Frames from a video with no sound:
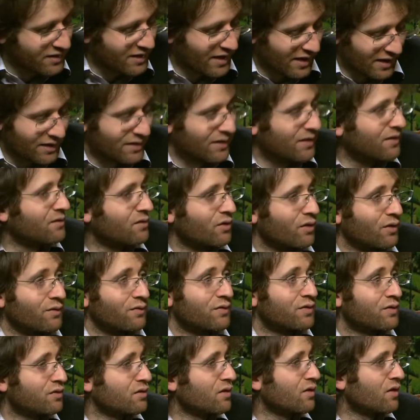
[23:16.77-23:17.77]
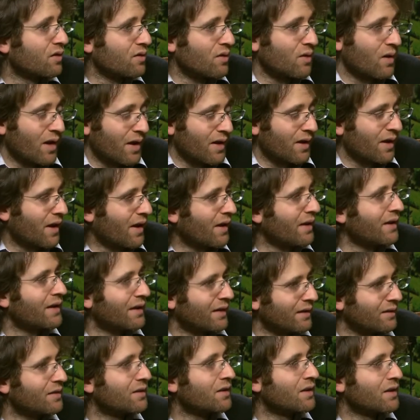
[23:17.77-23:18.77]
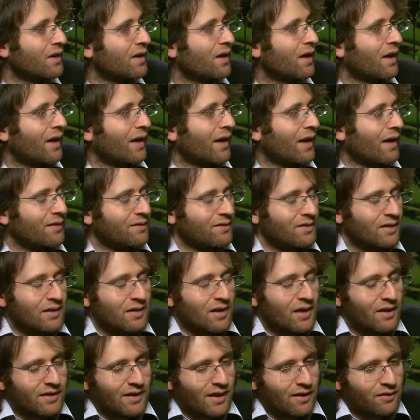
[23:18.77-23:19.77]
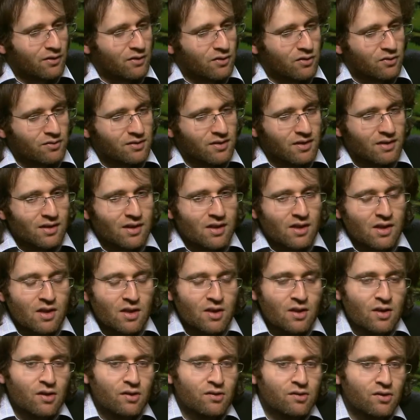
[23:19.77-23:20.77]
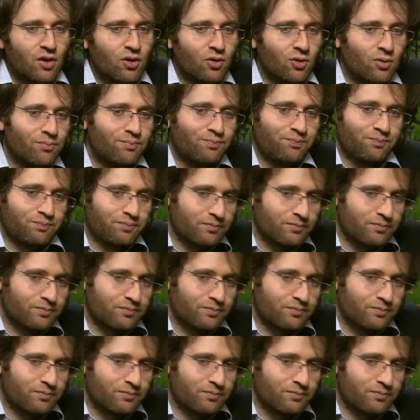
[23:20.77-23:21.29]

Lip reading: to take this sort of hit as they learned how to use it. So